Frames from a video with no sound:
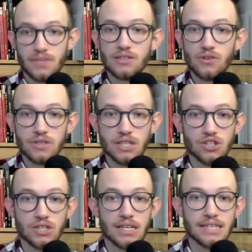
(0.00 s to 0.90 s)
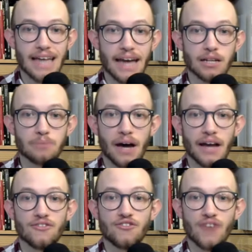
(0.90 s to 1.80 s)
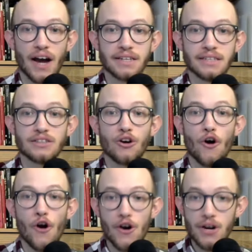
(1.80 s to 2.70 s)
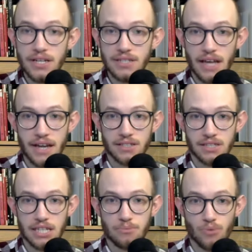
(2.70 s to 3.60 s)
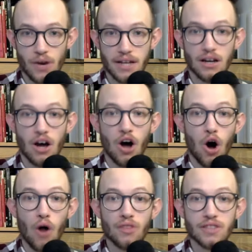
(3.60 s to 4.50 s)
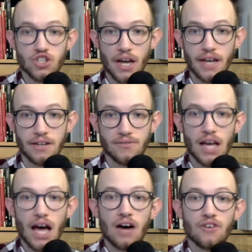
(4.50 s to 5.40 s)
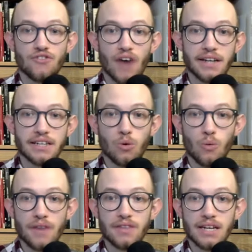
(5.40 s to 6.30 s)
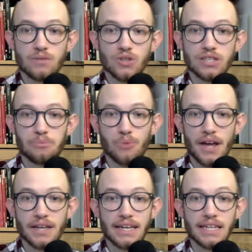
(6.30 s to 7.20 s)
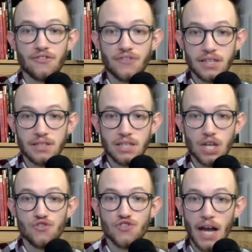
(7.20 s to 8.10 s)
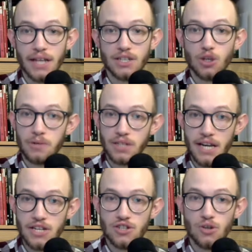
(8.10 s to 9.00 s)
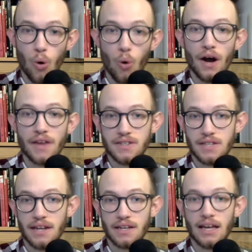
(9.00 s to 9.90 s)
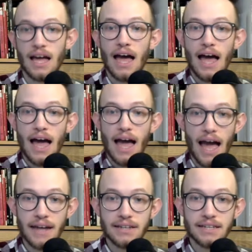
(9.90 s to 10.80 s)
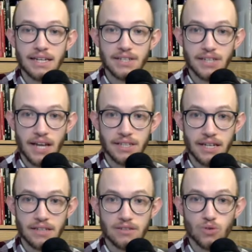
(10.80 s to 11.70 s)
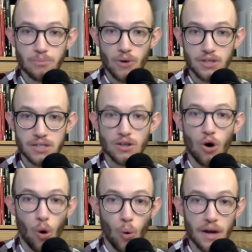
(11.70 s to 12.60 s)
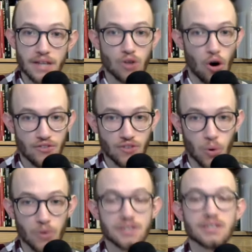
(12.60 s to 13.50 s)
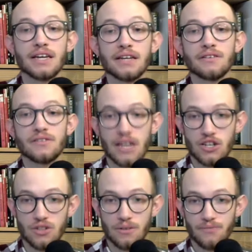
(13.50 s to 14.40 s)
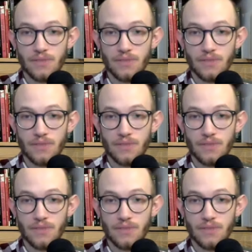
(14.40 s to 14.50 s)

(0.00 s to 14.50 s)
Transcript: This condition is handled by finding the earliest A R C break on the chain, finding whether it was a break in affinity, reality, communication, or understanding, and indicating it to the person, always, of course, in session.